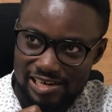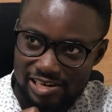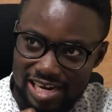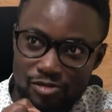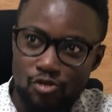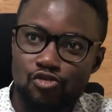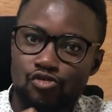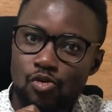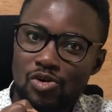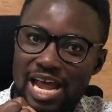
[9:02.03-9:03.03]
That don't
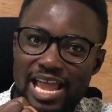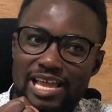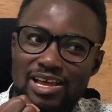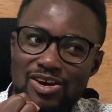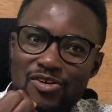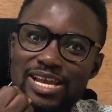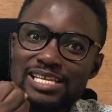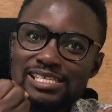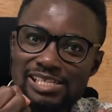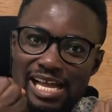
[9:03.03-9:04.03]
show like, okay,
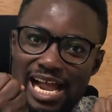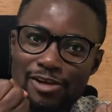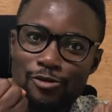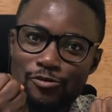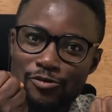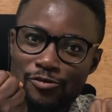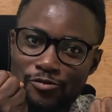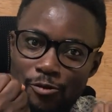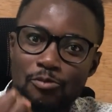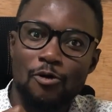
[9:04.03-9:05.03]
this is the kind of
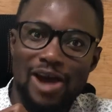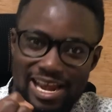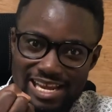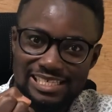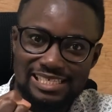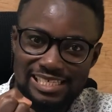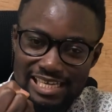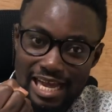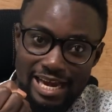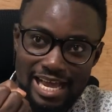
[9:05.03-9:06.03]
football identity
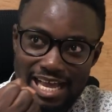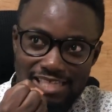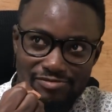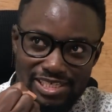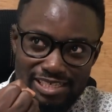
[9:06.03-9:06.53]
Ghana has.